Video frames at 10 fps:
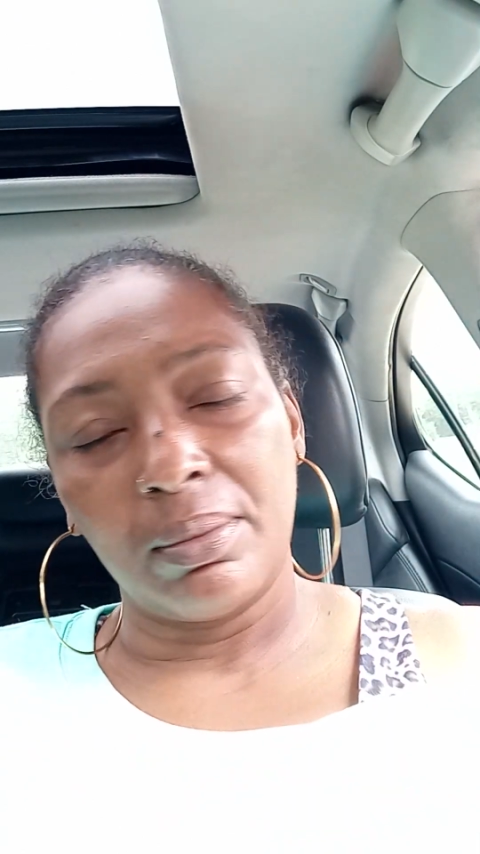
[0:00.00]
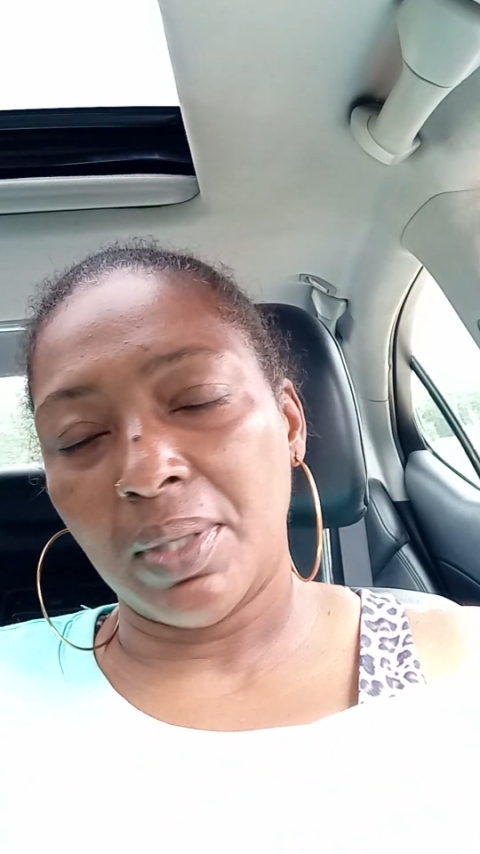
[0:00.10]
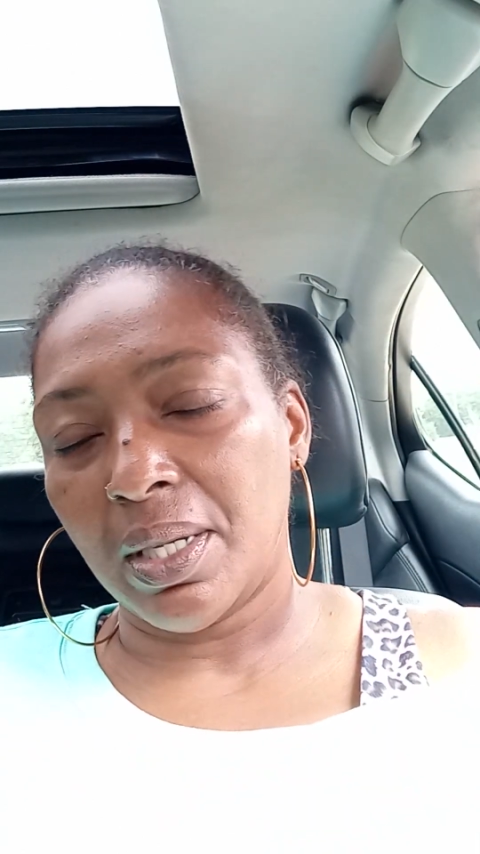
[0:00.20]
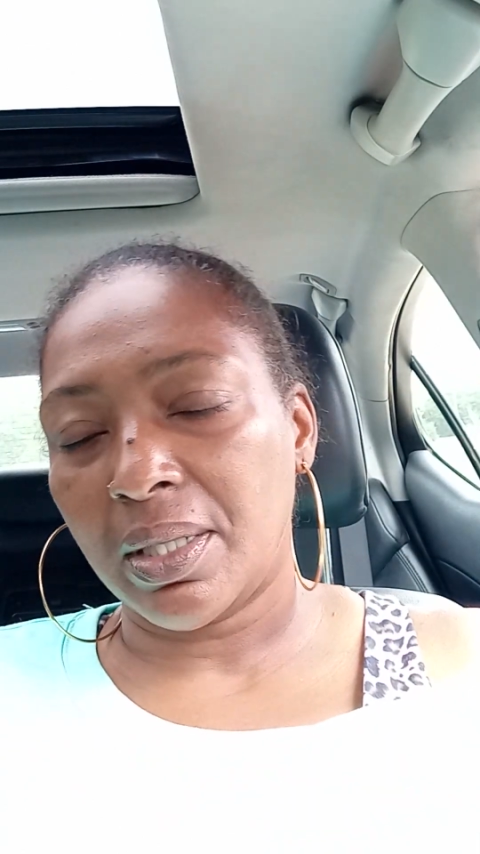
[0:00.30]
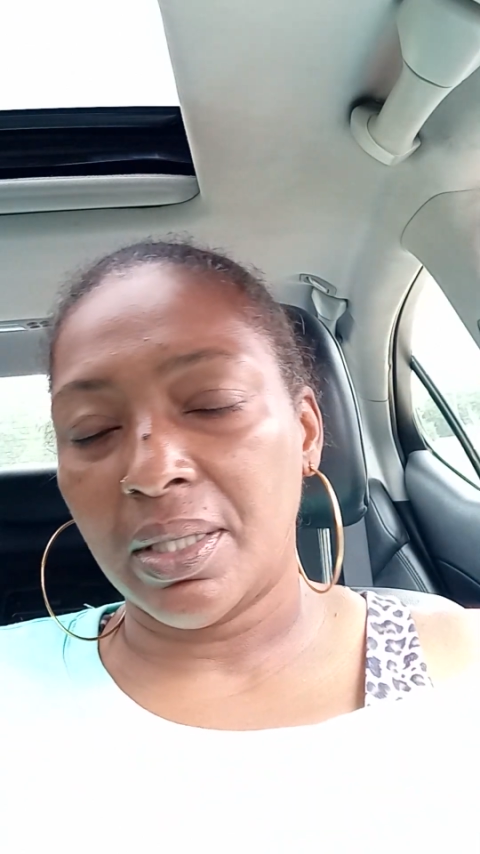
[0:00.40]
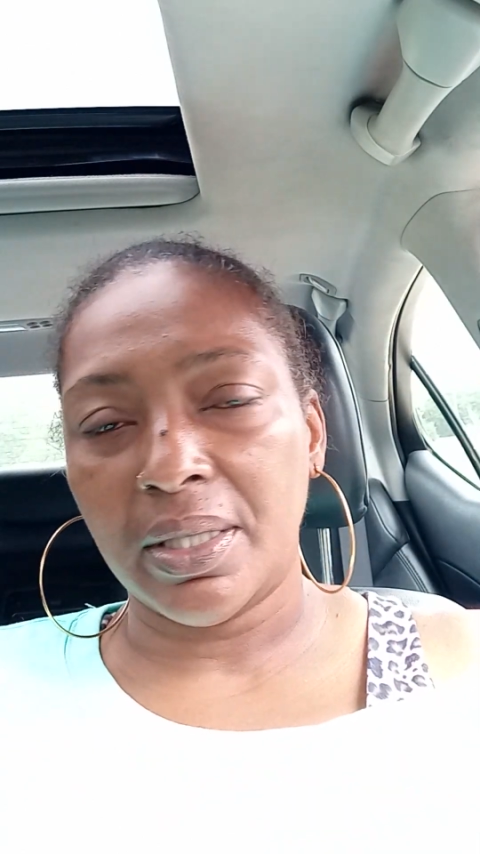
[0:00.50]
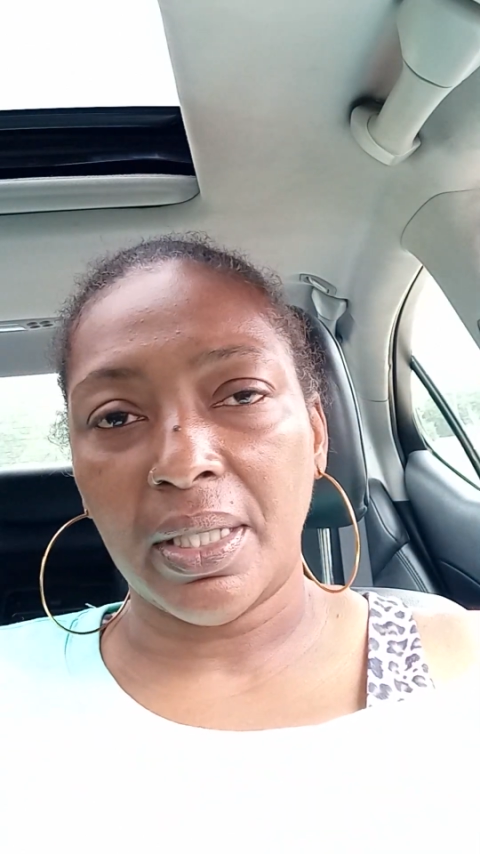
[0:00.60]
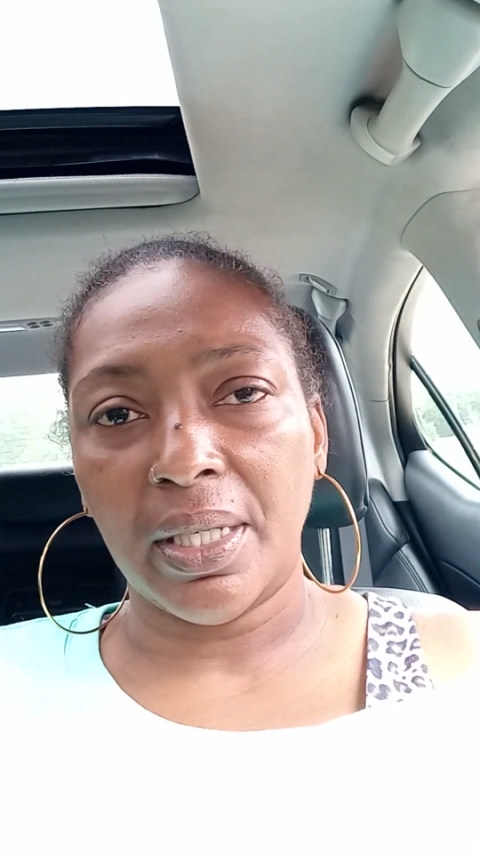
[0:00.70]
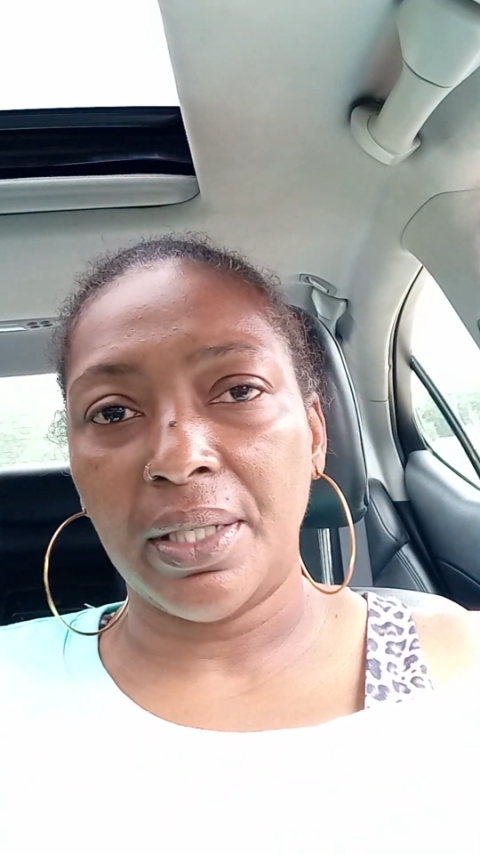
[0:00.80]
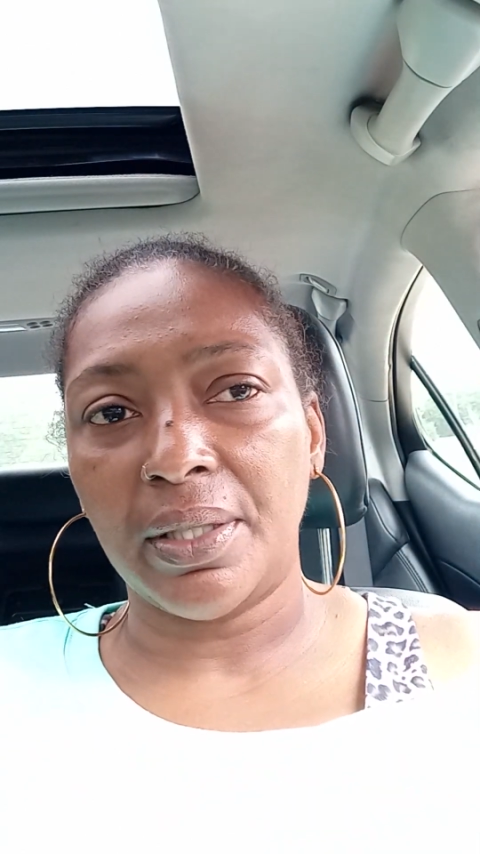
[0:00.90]
Not going to
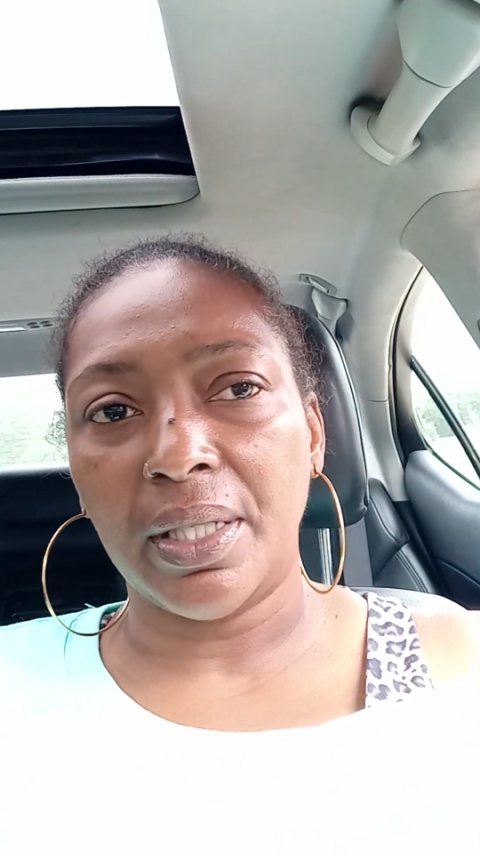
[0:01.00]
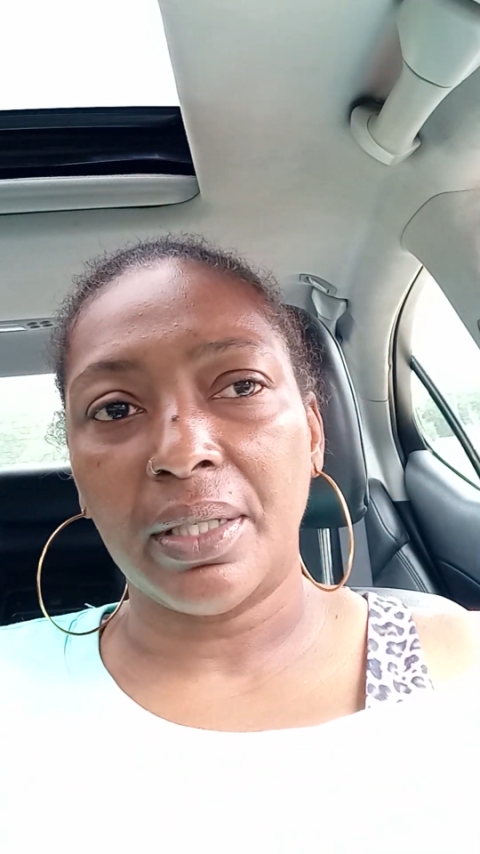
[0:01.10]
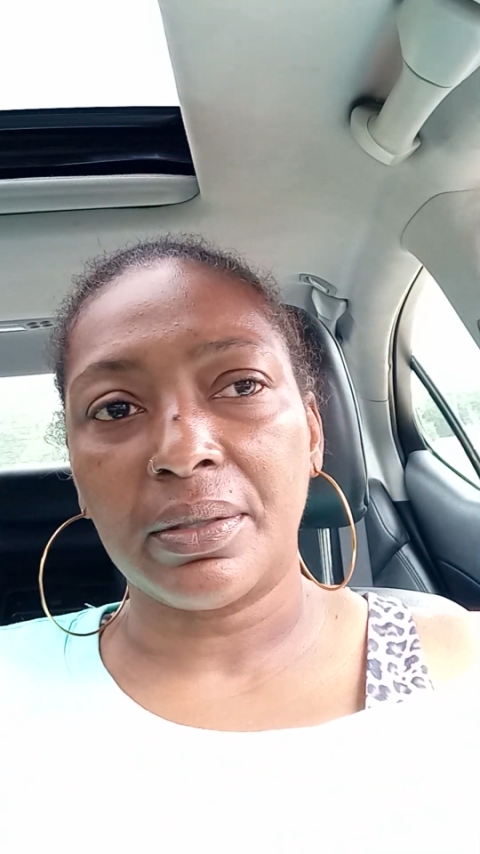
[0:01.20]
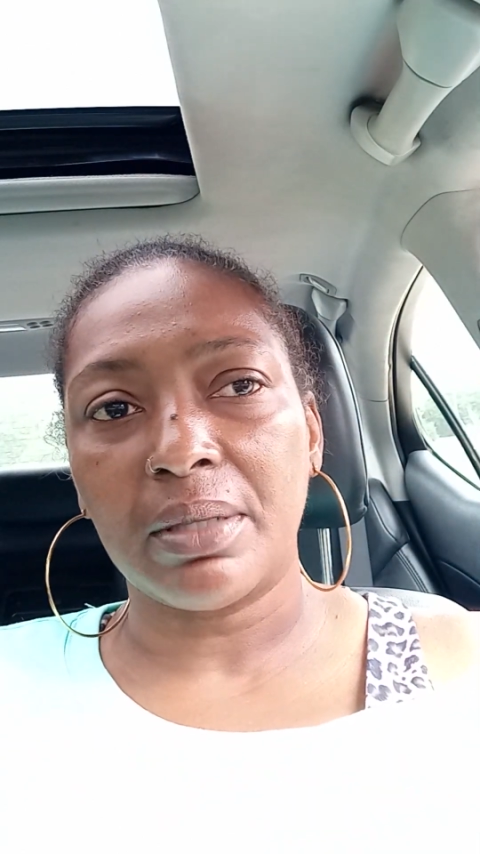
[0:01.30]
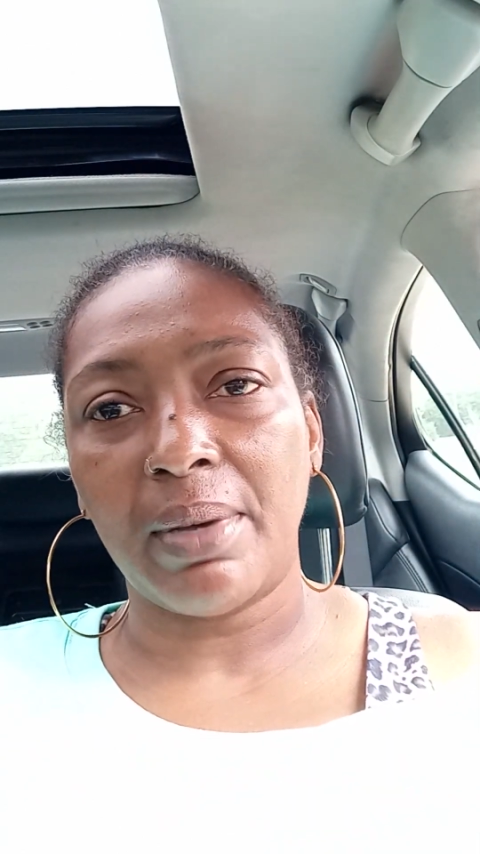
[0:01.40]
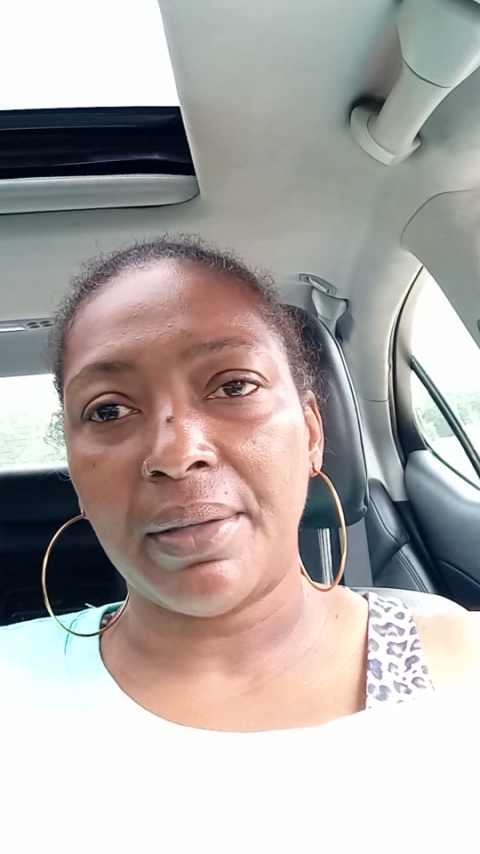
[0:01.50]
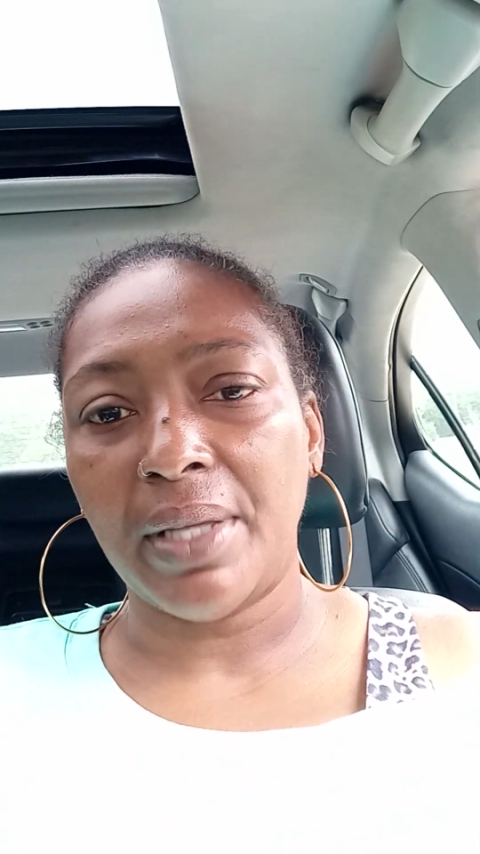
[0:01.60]
say anything else about